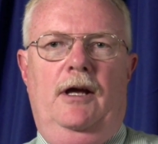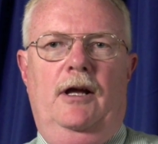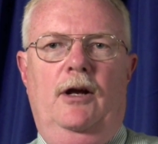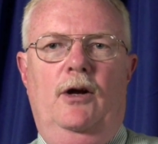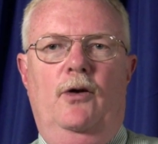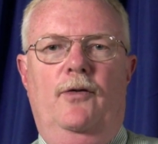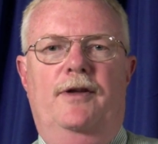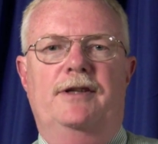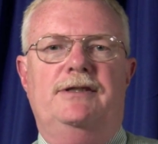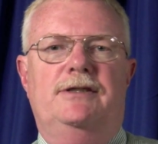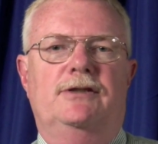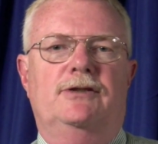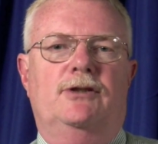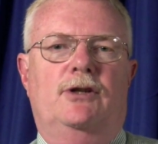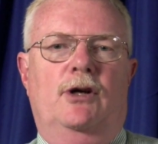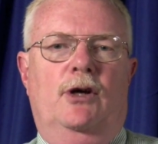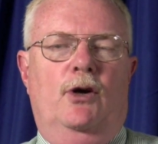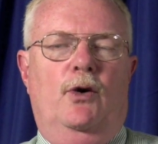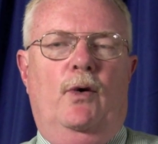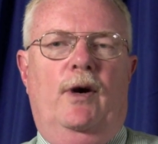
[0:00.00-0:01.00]
Hello, this is
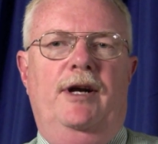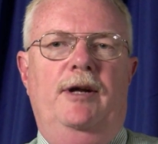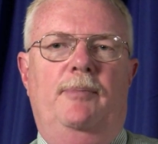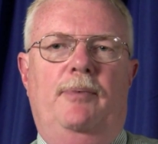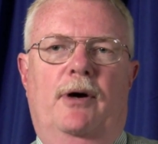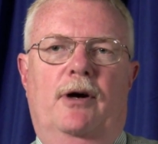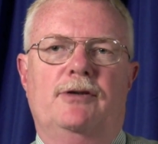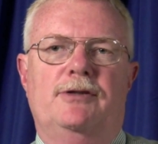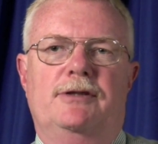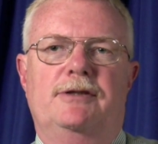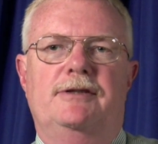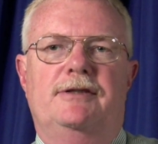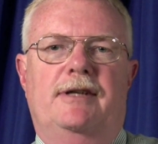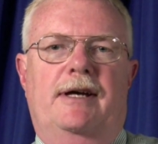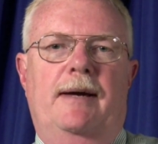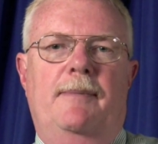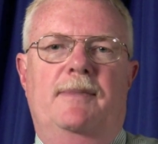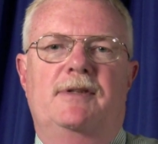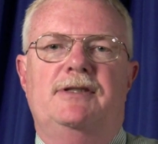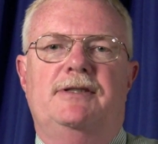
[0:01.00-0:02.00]
Gradye Parsons.
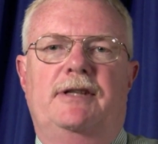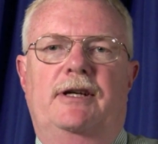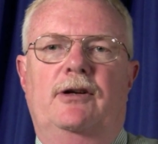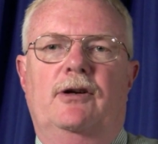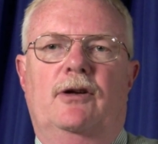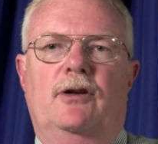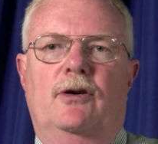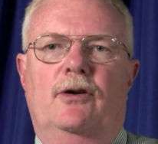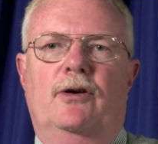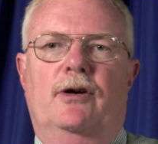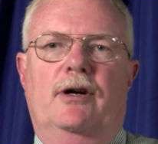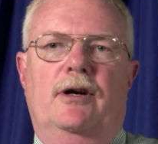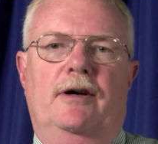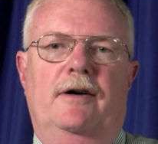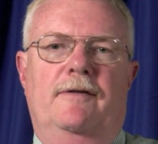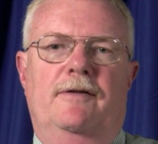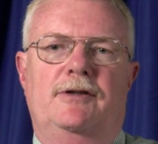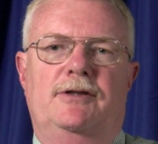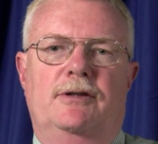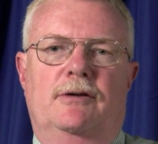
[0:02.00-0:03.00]
I'm the Stated Clerk
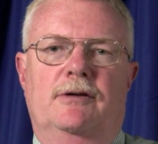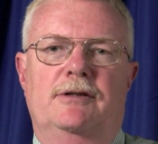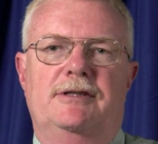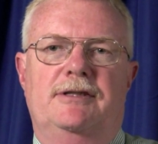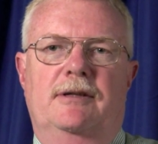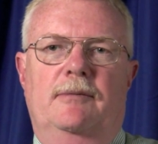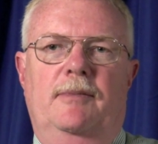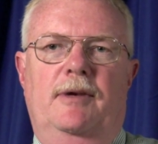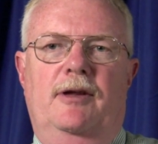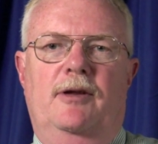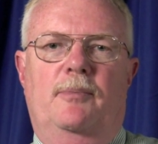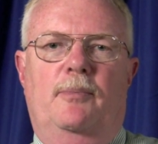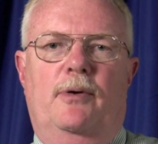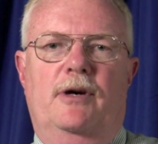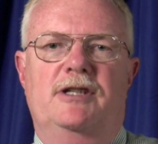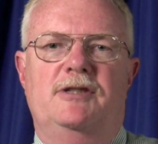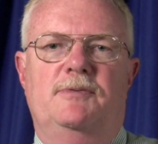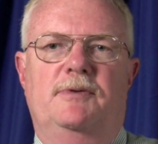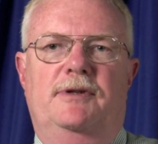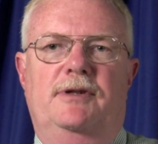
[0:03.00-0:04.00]
of the General Assembly of the
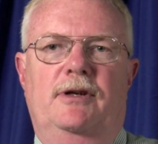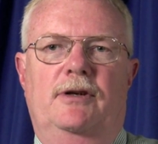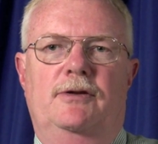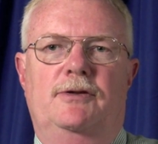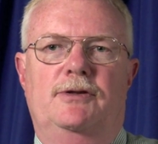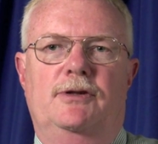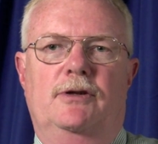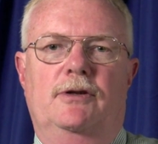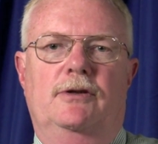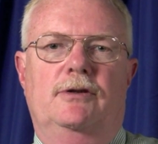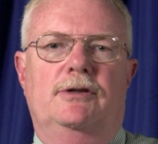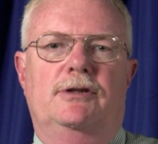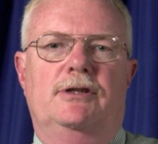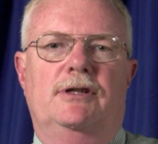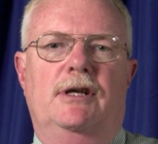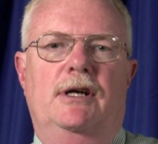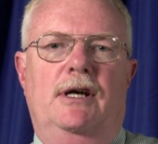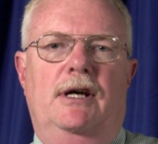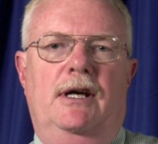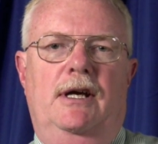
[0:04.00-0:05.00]
Presbyterian Church,
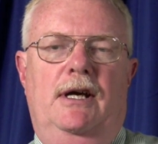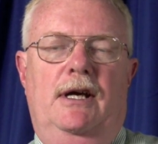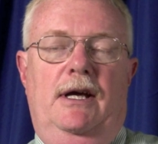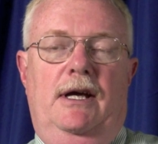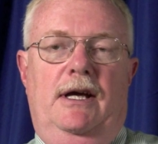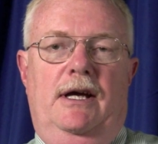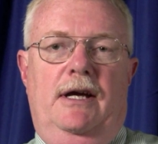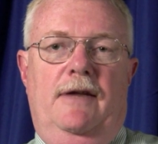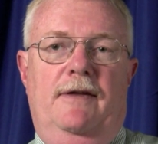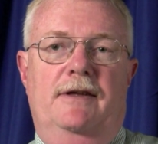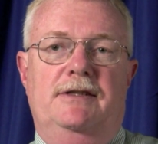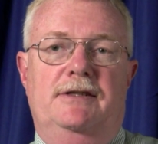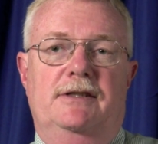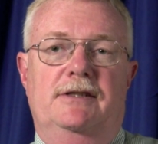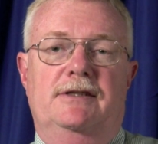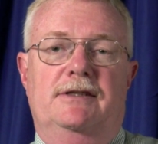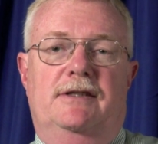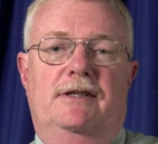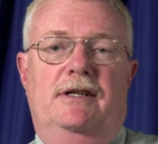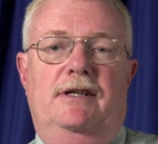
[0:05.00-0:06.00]
and this
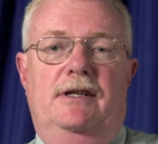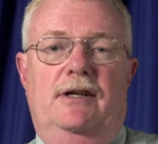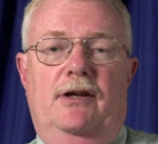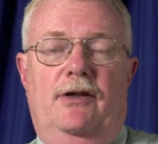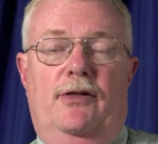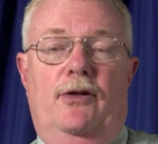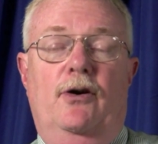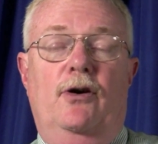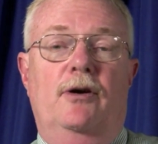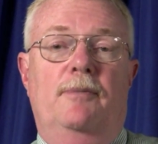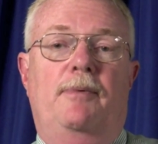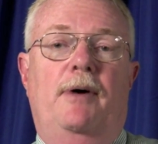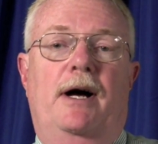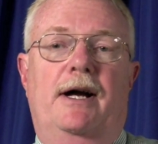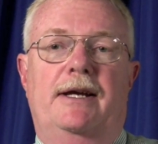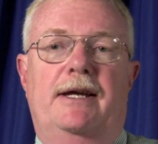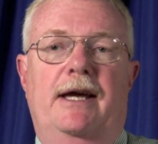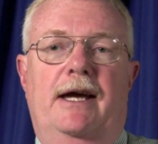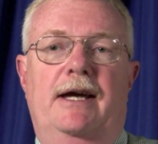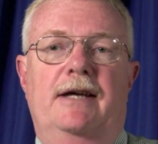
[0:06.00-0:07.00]
is the third
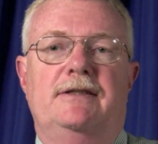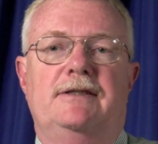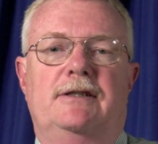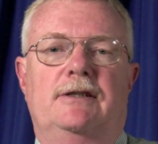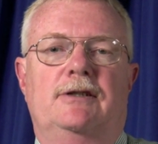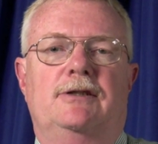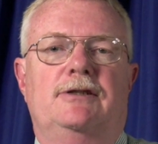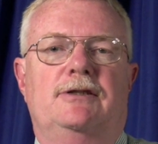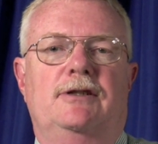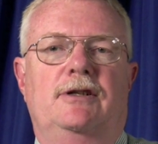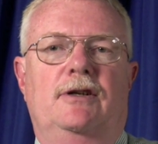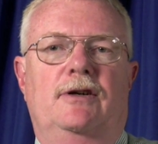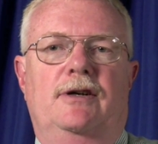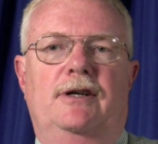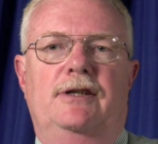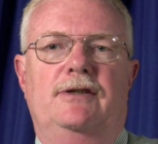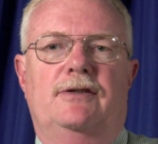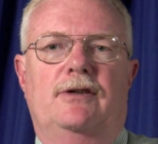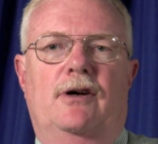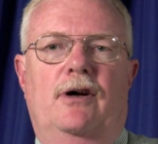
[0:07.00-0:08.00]
podcast in a
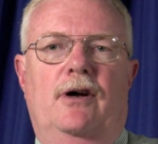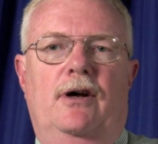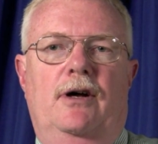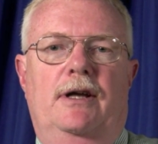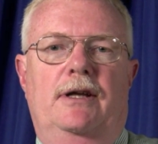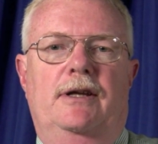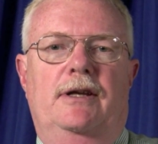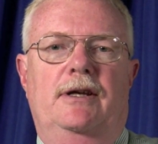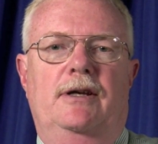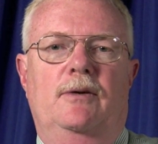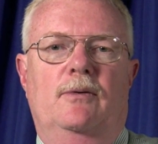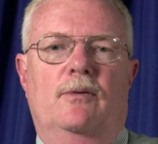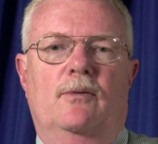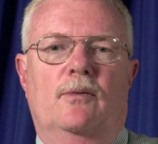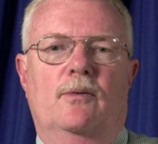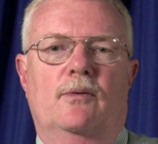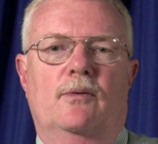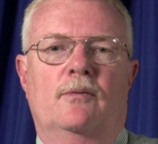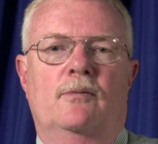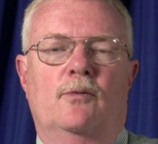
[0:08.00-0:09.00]
series on the
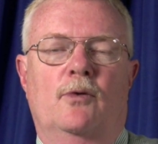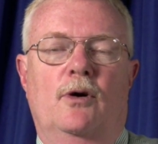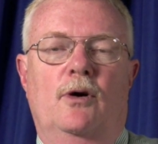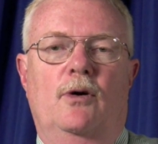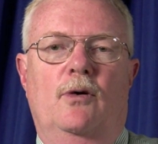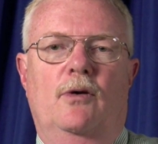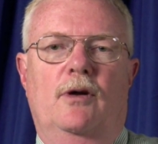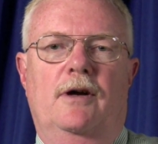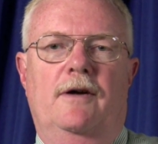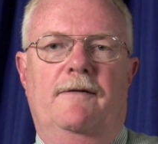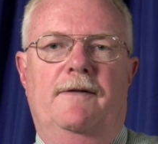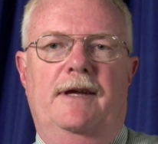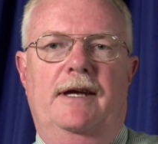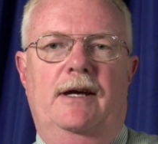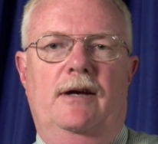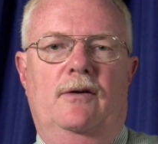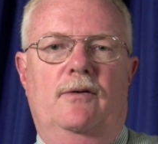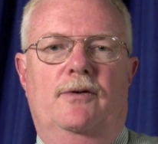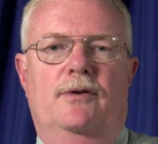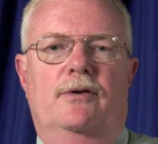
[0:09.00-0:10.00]
role of the
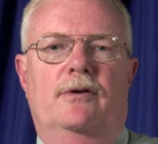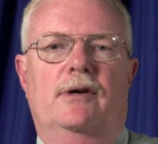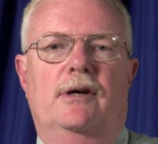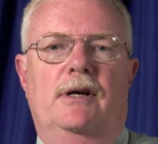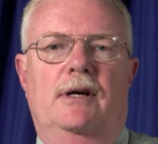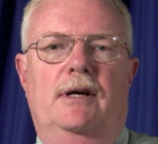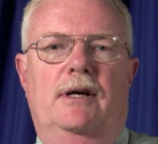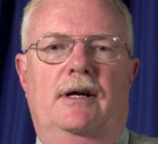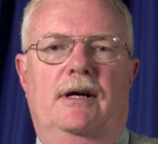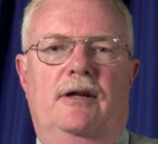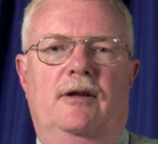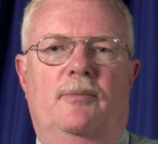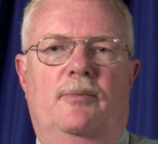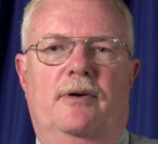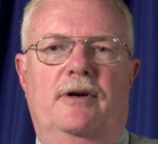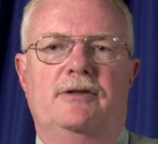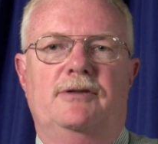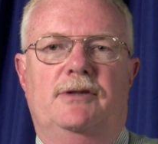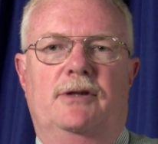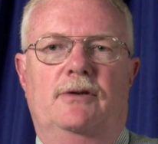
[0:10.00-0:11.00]
elder in the
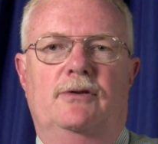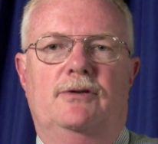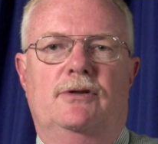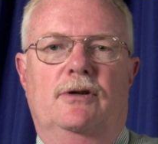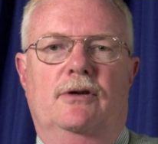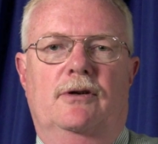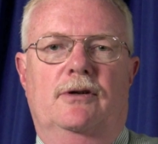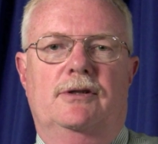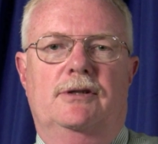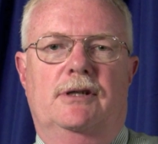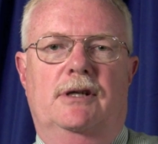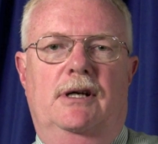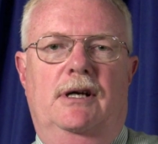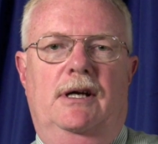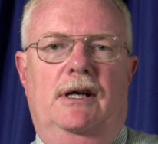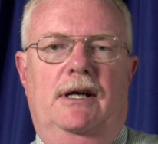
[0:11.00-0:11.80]
Presbyterian Church.